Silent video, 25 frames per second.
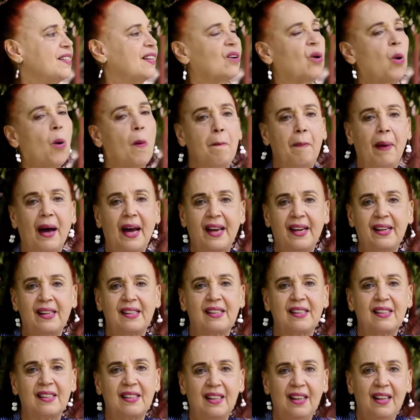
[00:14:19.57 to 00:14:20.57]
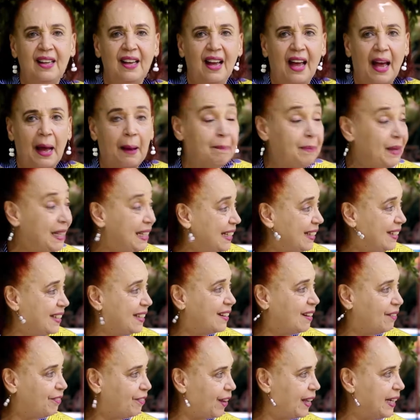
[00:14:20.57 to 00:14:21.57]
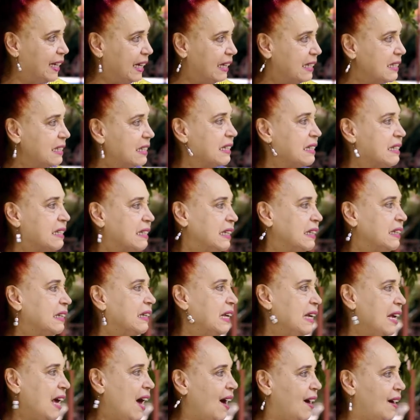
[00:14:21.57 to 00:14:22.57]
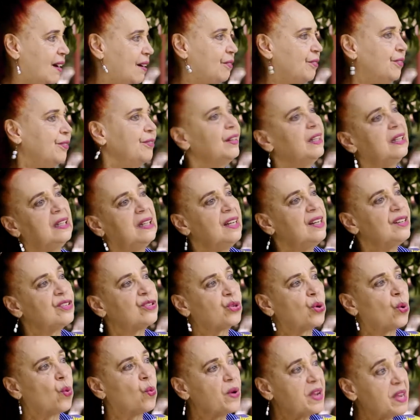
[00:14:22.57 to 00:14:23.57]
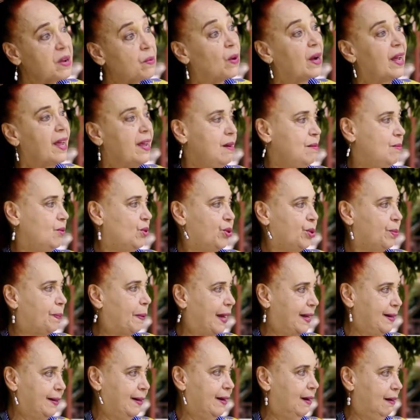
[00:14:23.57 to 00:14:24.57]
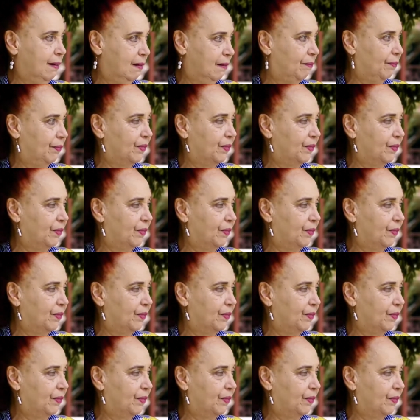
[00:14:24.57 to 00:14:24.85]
combined ability, the finances that they have. So we were able to partner.